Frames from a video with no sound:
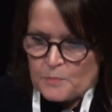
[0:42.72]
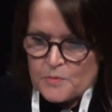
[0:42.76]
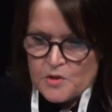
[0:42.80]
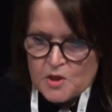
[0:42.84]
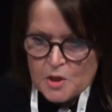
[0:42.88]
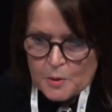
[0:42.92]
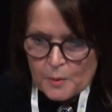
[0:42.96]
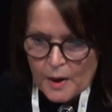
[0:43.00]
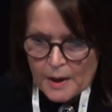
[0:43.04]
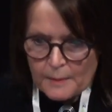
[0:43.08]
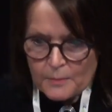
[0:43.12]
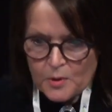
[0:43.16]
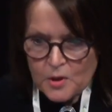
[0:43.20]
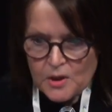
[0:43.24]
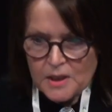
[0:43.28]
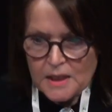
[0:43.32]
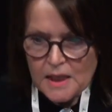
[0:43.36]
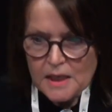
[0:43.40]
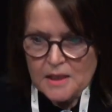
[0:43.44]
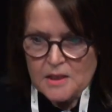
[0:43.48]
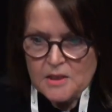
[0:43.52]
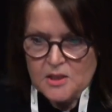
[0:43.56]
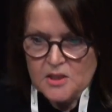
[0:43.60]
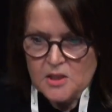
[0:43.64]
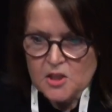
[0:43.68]
So I'm going to
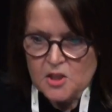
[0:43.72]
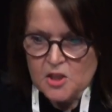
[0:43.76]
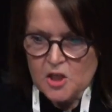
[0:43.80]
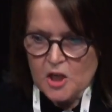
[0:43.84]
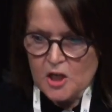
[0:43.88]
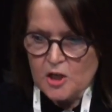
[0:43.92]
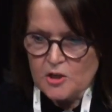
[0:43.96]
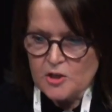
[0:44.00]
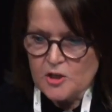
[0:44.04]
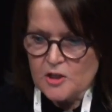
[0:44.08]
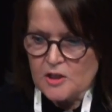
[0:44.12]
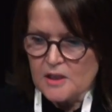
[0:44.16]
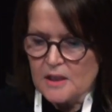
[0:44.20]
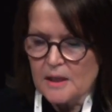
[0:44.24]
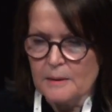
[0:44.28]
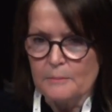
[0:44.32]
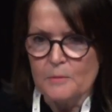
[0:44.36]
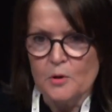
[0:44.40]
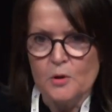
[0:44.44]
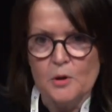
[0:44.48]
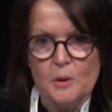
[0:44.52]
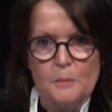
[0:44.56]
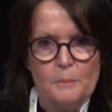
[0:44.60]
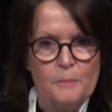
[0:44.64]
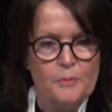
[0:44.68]
get us started, and I'm
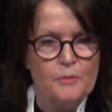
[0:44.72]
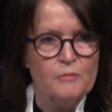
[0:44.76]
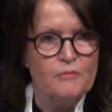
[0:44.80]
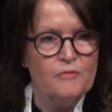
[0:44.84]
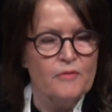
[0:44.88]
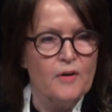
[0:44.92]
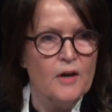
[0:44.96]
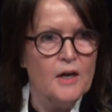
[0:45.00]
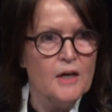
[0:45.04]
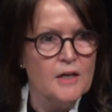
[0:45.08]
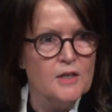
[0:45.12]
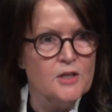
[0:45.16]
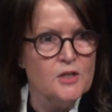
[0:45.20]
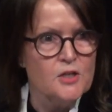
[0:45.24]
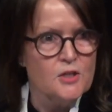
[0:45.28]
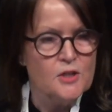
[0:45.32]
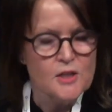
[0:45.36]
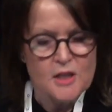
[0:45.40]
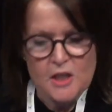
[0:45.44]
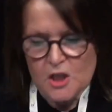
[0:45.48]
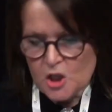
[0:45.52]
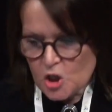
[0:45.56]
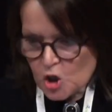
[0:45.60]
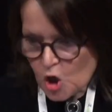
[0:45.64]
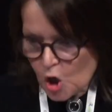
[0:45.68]
going to provide
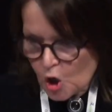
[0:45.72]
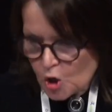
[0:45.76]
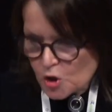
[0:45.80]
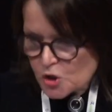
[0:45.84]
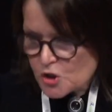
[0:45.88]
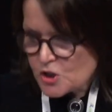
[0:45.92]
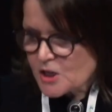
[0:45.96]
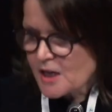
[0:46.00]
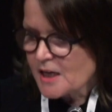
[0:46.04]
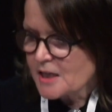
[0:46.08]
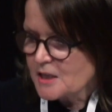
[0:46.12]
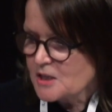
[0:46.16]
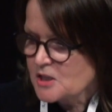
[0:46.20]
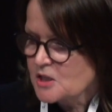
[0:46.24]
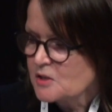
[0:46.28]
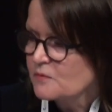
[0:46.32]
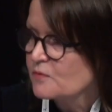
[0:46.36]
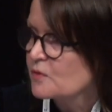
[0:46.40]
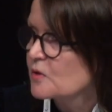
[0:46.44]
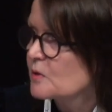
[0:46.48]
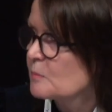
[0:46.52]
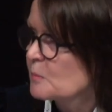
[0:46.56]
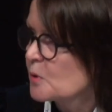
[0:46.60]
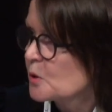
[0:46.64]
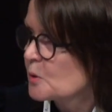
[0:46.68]
the context
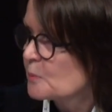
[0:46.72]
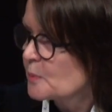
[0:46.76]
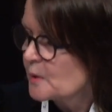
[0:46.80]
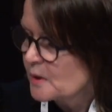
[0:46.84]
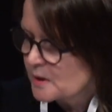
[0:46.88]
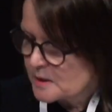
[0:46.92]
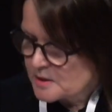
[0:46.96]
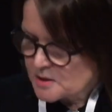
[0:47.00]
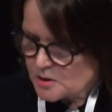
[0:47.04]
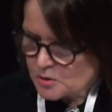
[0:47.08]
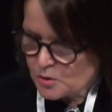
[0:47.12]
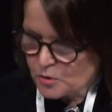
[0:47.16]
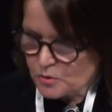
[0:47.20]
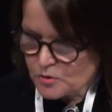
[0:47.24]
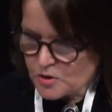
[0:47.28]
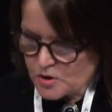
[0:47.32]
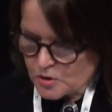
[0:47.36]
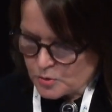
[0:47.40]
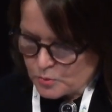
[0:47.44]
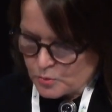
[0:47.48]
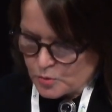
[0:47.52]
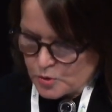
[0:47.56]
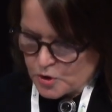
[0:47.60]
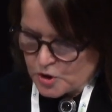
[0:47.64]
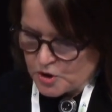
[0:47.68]
for the Mobilise
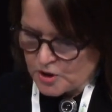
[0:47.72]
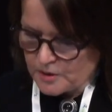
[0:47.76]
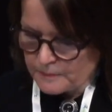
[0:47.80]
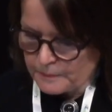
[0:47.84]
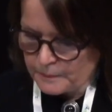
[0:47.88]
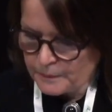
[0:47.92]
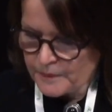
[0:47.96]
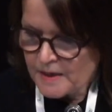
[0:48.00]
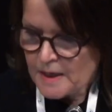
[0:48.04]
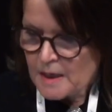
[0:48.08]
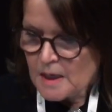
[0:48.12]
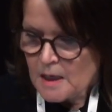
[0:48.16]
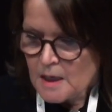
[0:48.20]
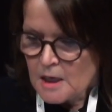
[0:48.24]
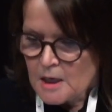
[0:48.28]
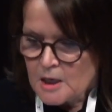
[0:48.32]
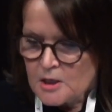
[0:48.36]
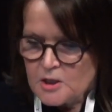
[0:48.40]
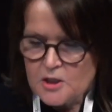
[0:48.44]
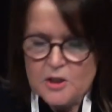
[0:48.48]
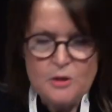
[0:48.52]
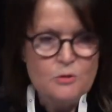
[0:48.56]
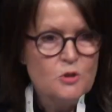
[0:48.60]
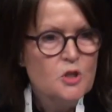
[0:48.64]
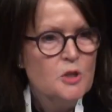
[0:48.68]
Consortium.
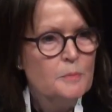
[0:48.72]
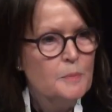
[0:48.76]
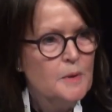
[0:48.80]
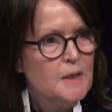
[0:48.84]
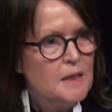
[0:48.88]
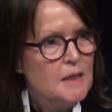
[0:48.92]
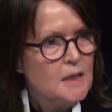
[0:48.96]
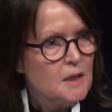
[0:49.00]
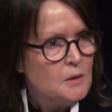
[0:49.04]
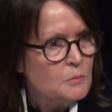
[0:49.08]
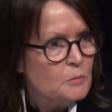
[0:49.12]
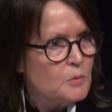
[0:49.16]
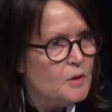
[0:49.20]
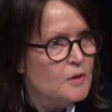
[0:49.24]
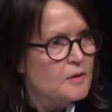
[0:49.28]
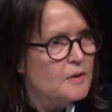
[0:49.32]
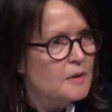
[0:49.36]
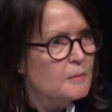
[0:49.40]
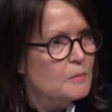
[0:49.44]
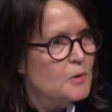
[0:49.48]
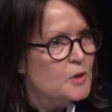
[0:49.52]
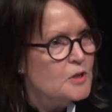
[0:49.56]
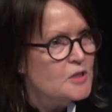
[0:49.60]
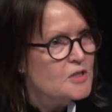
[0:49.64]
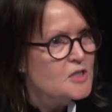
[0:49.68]
So to begin with,
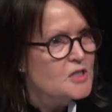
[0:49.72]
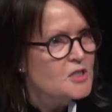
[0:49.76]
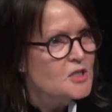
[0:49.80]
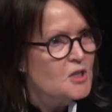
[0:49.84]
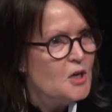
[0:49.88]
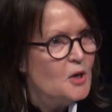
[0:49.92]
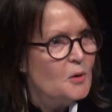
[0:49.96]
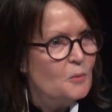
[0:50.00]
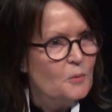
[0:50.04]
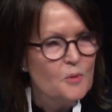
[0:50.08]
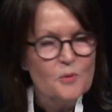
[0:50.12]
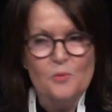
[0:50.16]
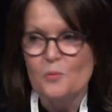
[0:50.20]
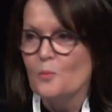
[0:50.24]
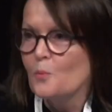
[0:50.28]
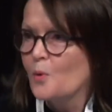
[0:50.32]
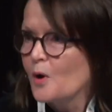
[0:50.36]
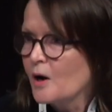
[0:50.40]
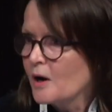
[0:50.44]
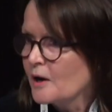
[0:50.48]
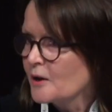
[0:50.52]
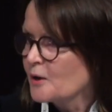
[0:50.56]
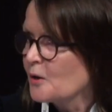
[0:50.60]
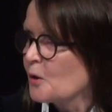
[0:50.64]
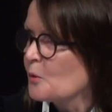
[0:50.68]
I'm going to start with
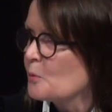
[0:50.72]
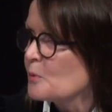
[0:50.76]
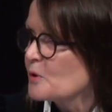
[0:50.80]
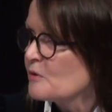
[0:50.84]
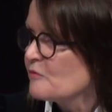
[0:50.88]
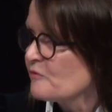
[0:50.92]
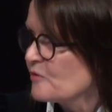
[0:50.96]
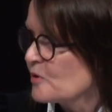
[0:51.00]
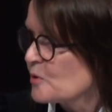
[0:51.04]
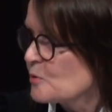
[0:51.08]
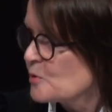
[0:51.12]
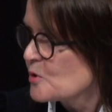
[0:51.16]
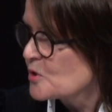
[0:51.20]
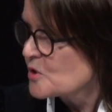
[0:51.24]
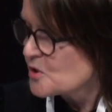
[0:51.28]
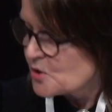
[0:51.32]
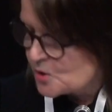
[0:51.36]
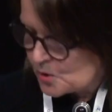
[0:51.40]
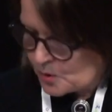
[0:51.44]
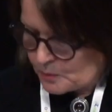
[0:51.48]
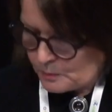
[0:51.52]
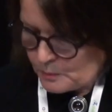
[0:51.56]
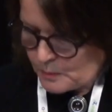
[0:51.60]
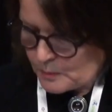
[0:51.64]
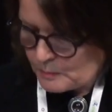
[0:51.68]
why are we focused
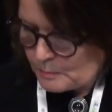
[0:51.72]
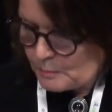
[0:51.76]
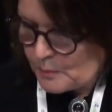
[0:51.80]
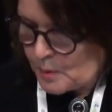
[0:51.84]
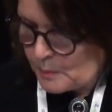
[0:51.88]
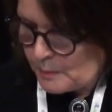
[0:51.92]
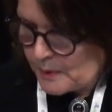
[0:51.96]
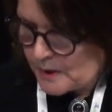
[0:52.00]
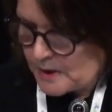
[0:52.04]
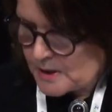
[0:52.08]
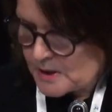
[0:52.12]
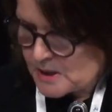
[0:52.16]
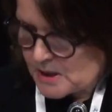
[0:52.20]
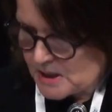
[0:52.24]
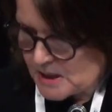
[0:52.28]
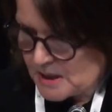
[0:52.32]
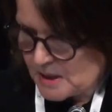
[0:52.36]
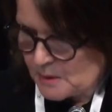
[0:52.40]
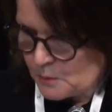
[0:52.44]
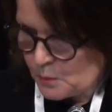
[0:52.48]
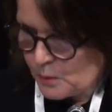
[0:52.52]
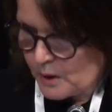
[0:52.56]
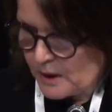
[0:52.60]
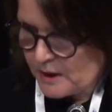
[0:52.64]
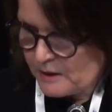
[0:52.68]
on
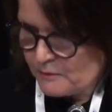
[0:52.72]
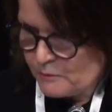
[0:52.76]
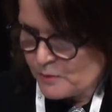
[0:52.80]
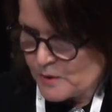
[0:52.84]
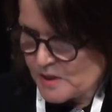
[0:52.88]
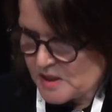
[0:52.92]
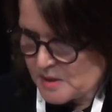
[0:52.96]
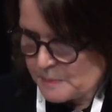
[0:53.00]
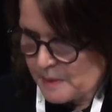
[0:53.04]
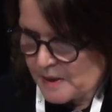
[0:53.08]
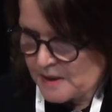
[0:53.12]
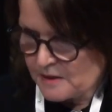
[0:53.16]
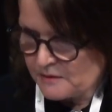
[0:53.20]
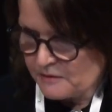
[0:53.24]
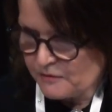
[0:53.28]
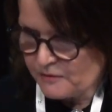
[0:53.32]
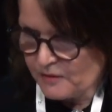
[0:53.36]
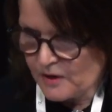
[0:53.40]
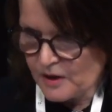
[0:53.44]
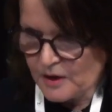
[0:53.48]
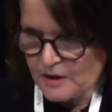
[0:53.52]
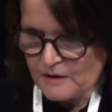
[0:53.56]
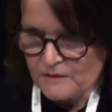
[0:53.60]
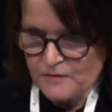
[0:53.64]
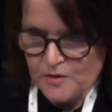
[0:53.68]
mobility? Why have we spent
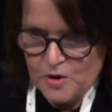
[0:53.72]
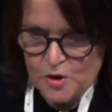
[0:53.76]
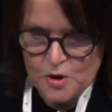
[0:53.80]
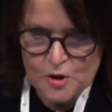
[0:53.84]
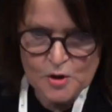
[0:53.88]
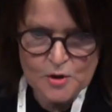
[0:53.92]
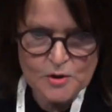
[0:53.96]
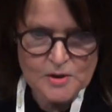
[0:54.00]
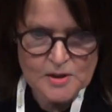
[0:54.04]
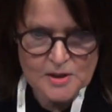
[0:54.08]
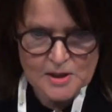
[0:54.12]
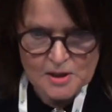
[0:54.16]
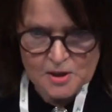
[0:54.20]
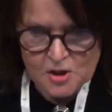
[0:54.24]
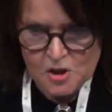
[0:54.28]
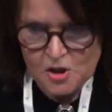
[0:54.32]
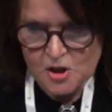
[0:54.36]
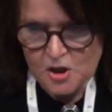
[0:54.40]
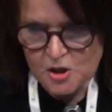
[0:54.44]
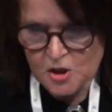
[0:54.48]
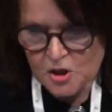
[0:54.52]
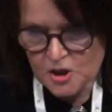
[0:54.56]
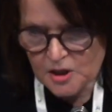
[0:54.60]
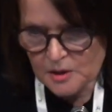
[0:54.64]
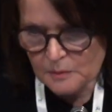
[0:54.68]
5 years
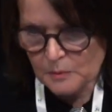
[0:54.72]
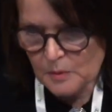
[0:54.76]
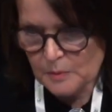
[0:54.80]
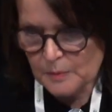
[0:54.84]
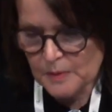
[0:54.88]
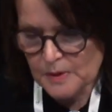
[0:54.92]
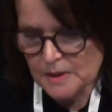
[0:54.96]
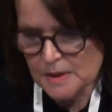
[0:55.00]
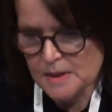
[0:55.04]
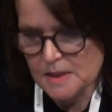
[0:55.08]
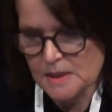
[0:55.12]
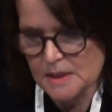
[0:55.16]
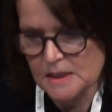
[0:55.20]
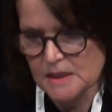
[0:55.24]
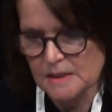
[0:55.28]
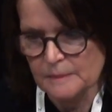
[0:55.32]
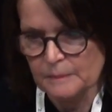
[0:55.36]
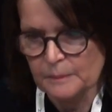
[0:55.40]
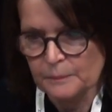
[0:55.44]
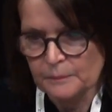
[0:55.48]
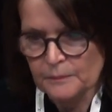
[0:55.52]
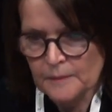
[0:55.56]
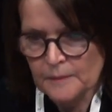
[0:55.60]
studying mobility?